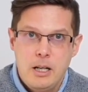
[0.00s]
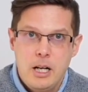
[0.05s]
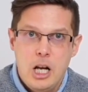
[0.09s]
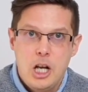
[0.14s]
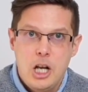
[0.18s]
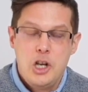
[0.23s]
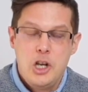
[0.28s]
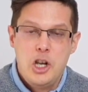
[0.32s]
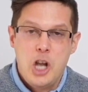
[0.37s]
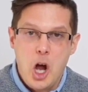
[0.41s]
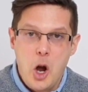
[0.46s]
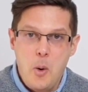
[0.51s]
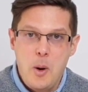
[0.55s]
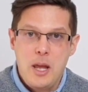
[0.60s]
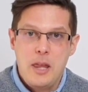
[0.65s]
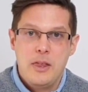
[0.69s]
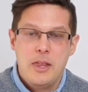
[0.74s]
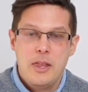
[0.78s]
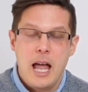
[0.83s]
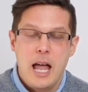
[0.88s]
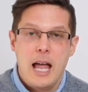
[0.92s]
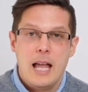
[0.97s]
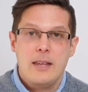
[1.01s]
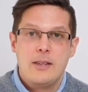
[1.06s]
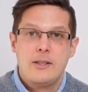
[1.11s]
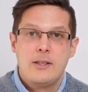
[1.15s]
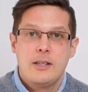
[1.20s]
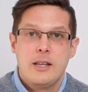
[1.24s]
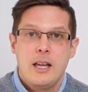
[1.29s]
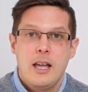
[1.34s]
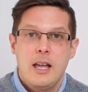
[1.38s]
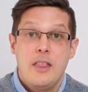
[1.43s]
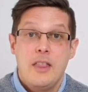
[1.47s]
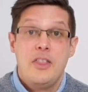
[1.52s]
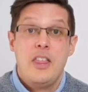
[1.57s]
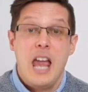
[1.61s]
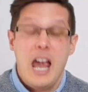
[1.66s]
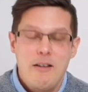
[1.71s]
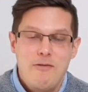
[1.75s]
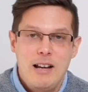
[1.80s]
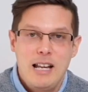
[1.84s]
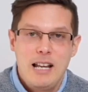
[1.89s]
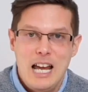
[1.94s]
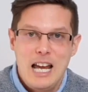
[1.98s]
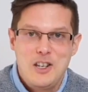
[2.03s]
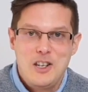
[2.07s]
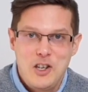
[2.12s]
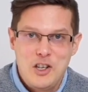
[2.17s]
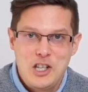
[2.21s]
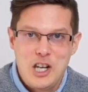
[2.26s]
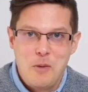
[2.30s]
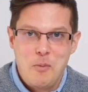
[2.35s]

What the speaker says: knowing that their relationship